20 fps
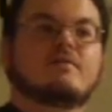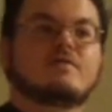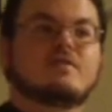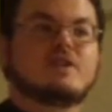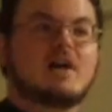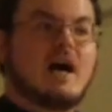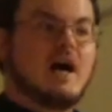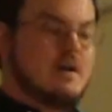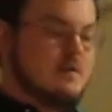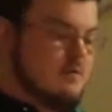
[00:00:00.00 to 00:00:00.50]
of
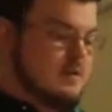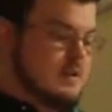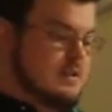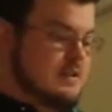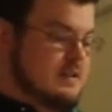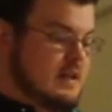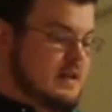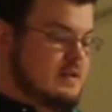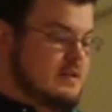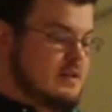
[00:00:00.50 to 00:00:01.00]

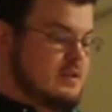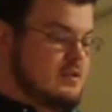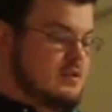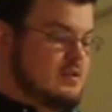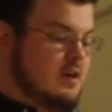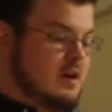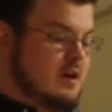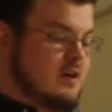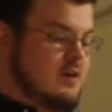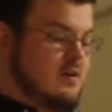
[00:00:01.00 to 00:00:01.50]
Jairus and his
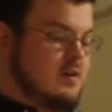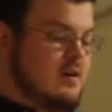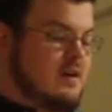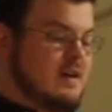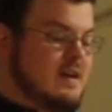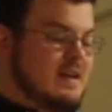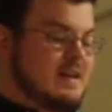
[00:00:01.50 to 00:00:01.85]
daughter